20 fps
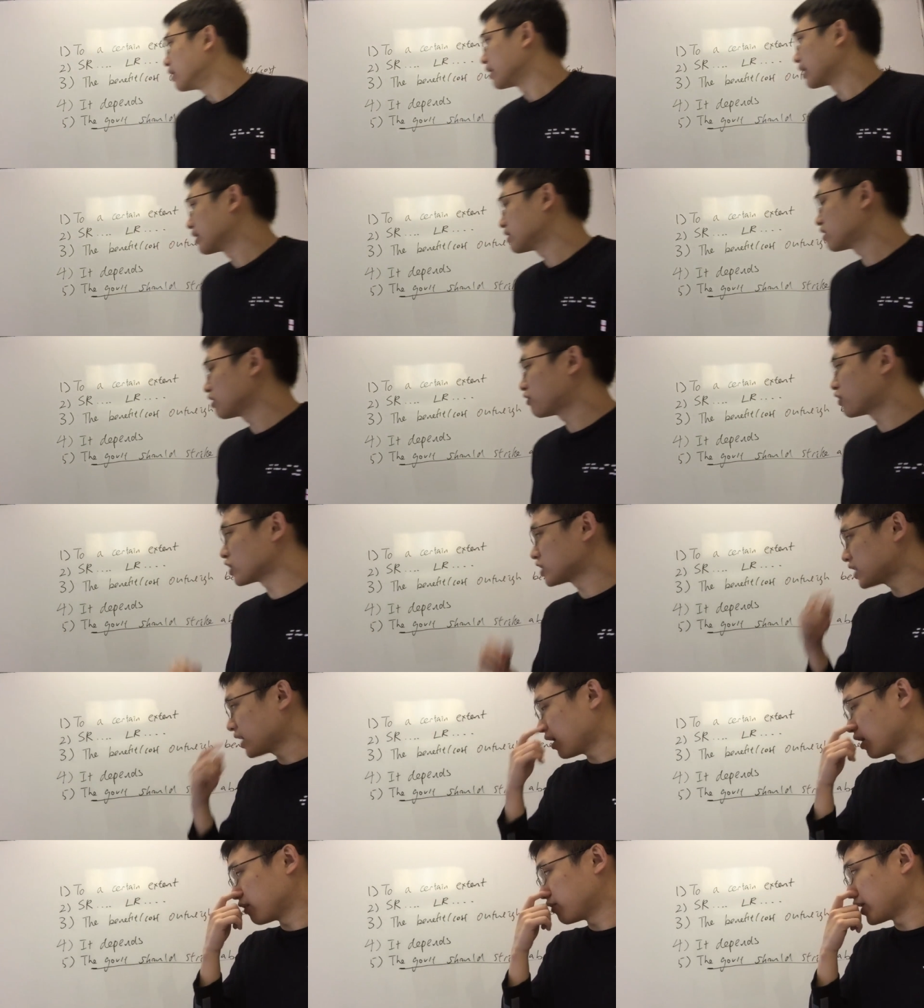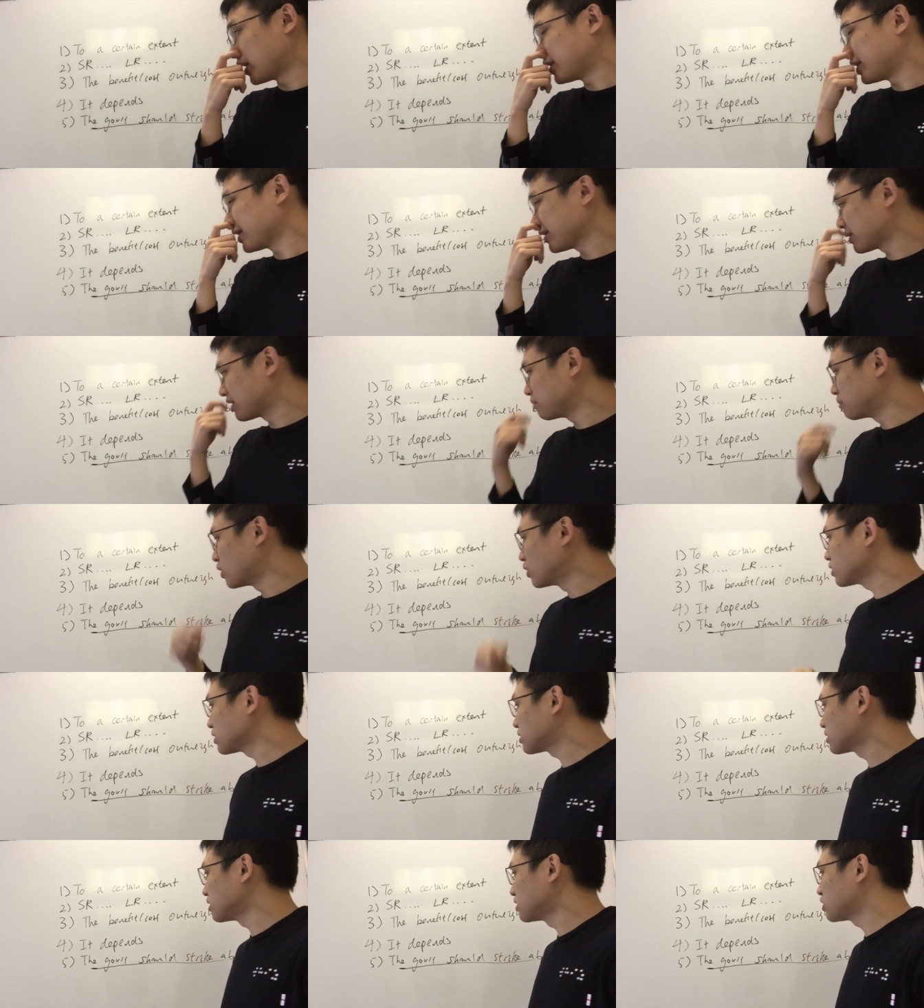Okay, so for tariff, I think the
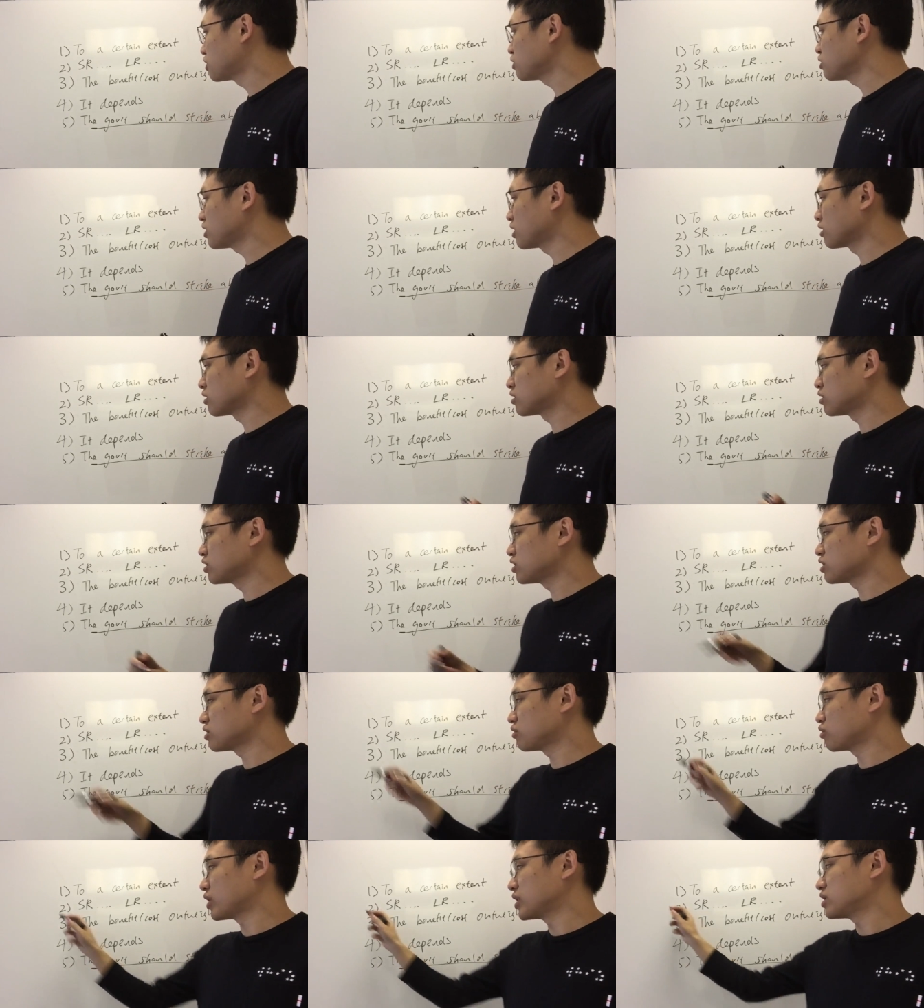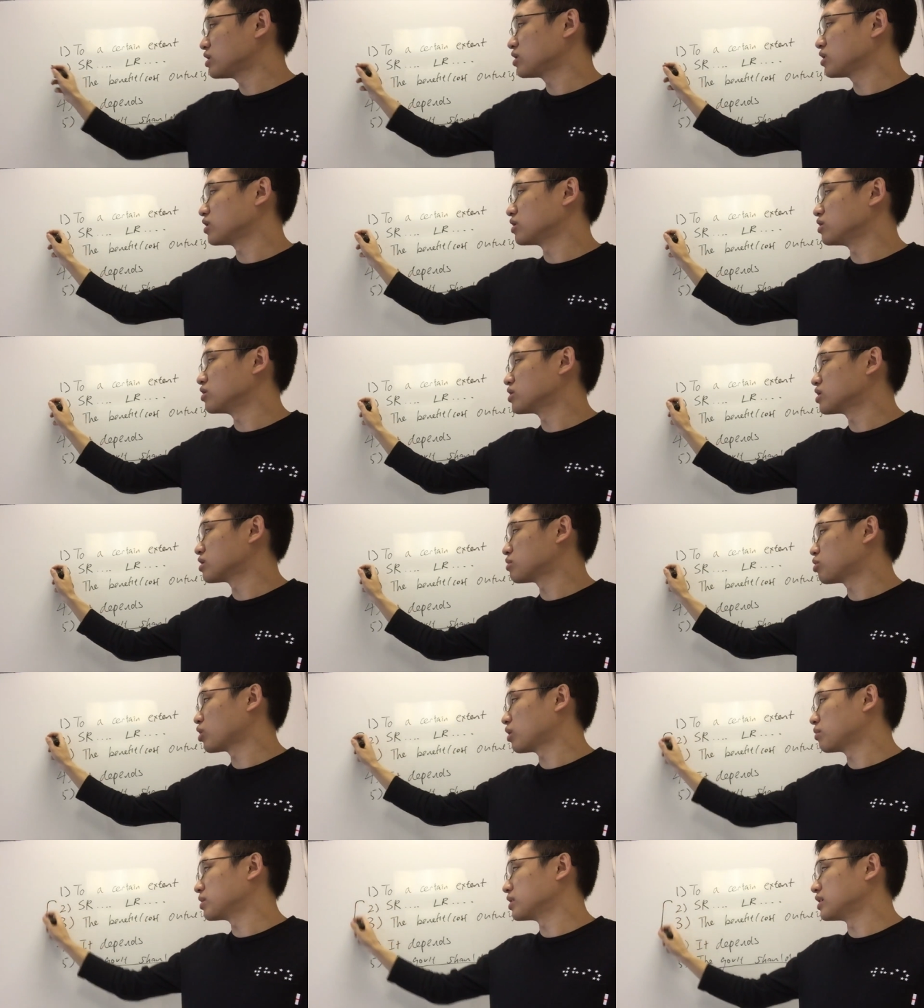most, the two conclusion ways you can use is
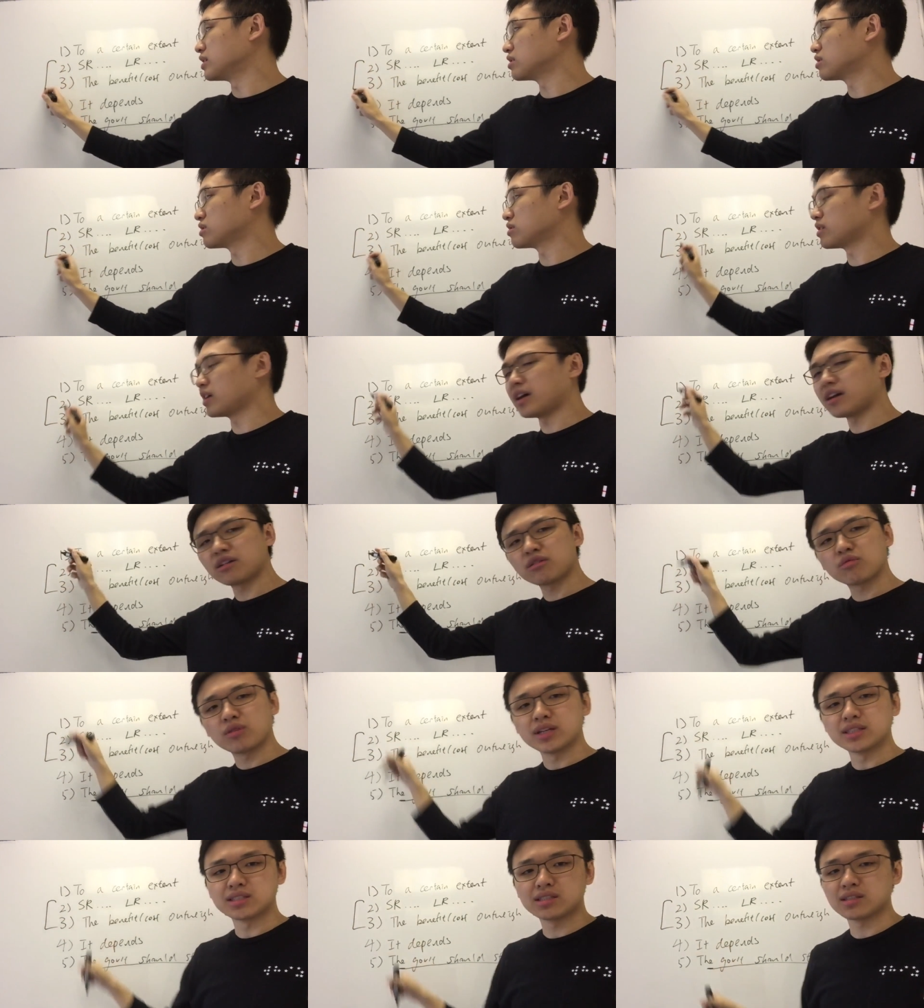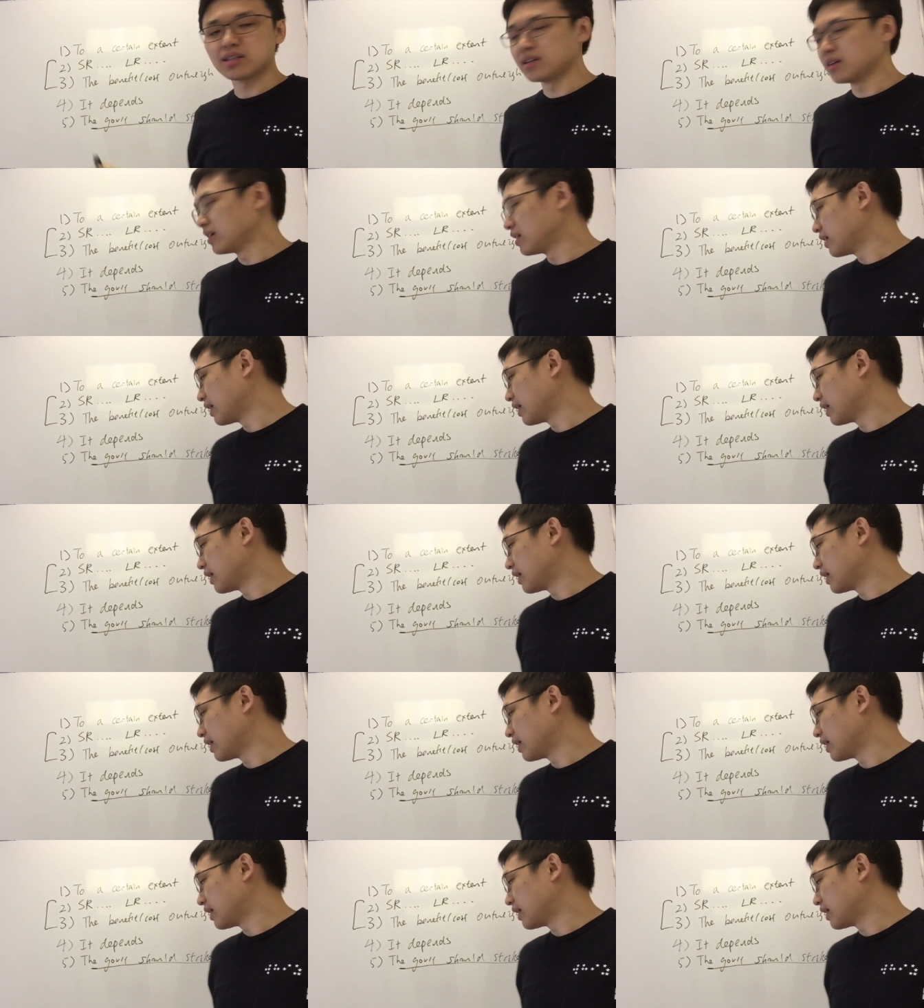probably these two. The other ones,